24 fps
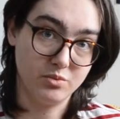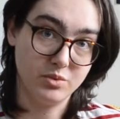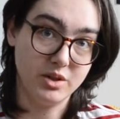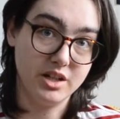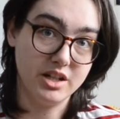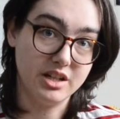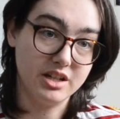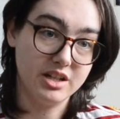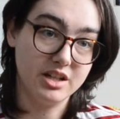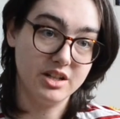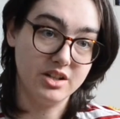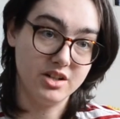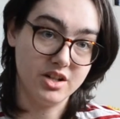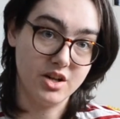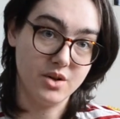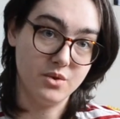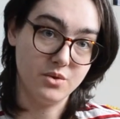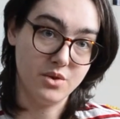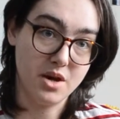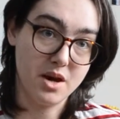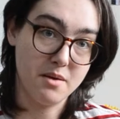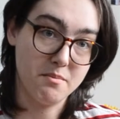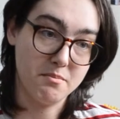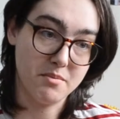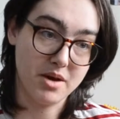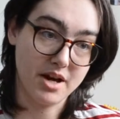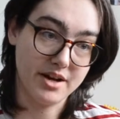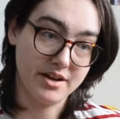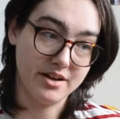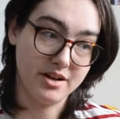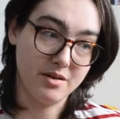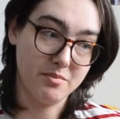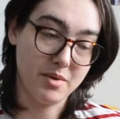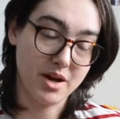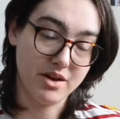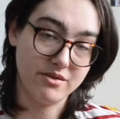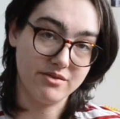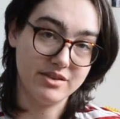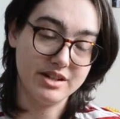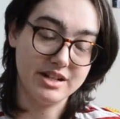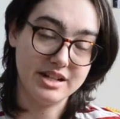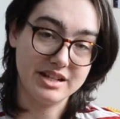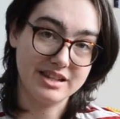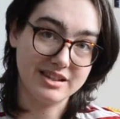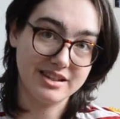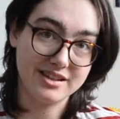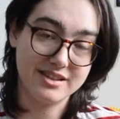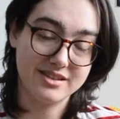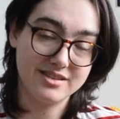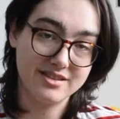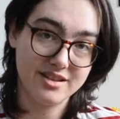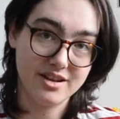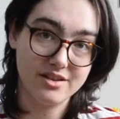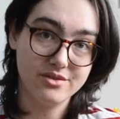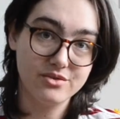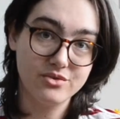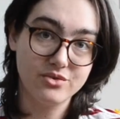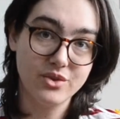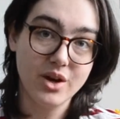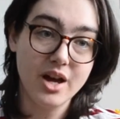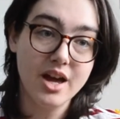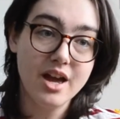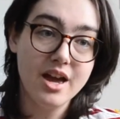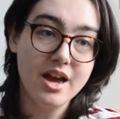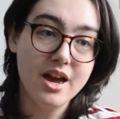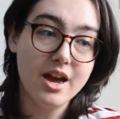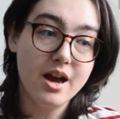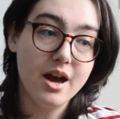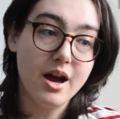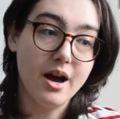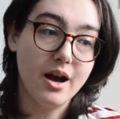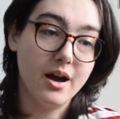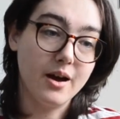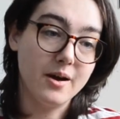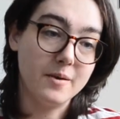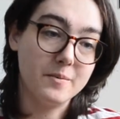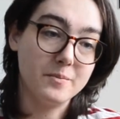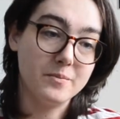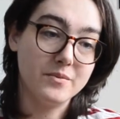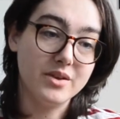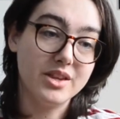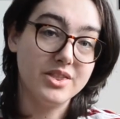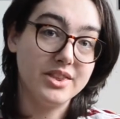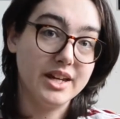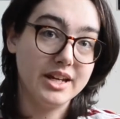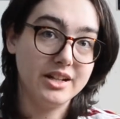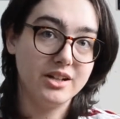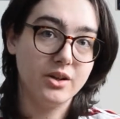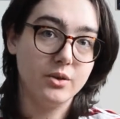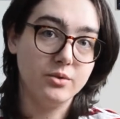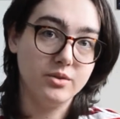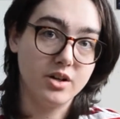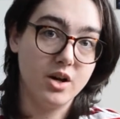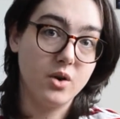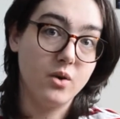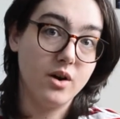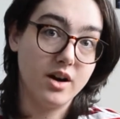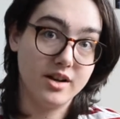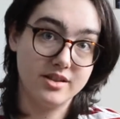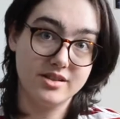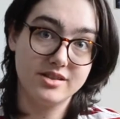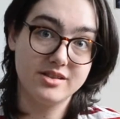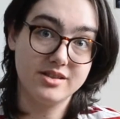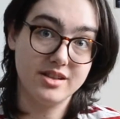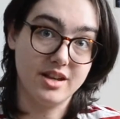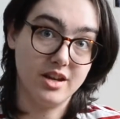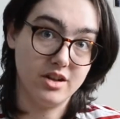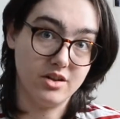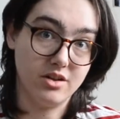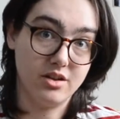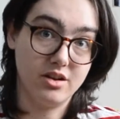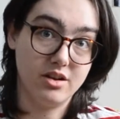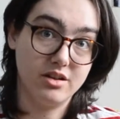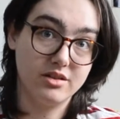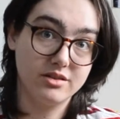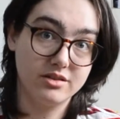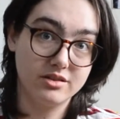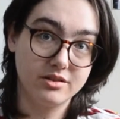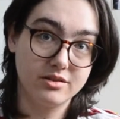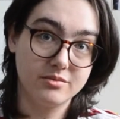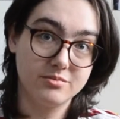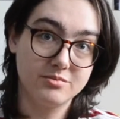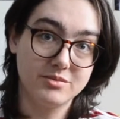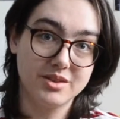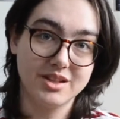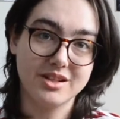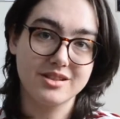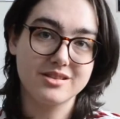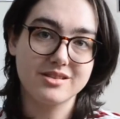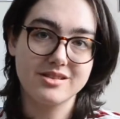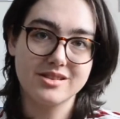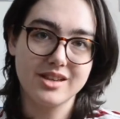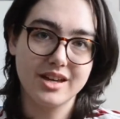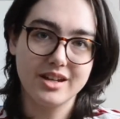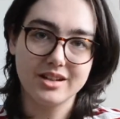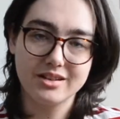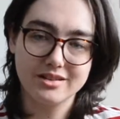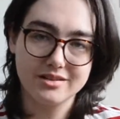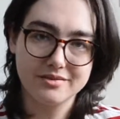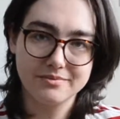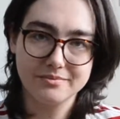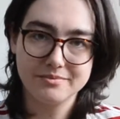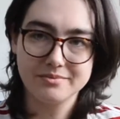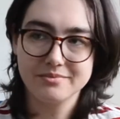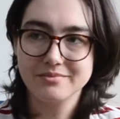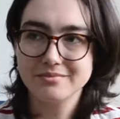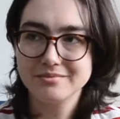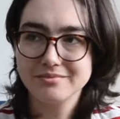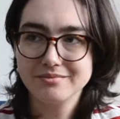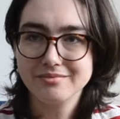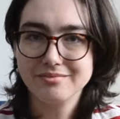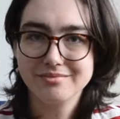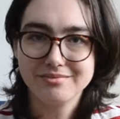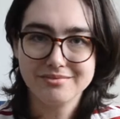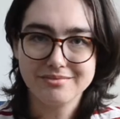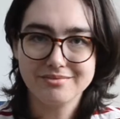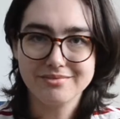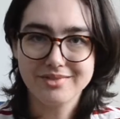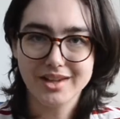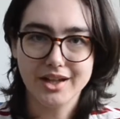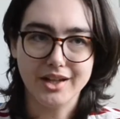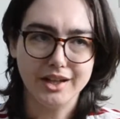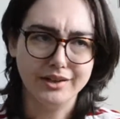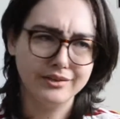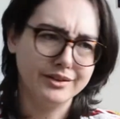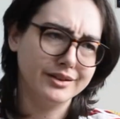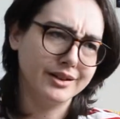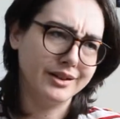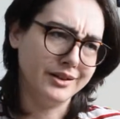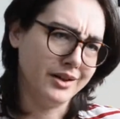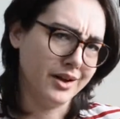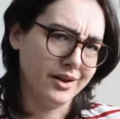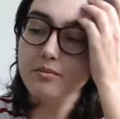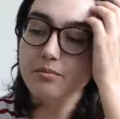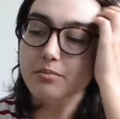We can know them better by reading this stuff, and they don't know us at all, because like, they really don't.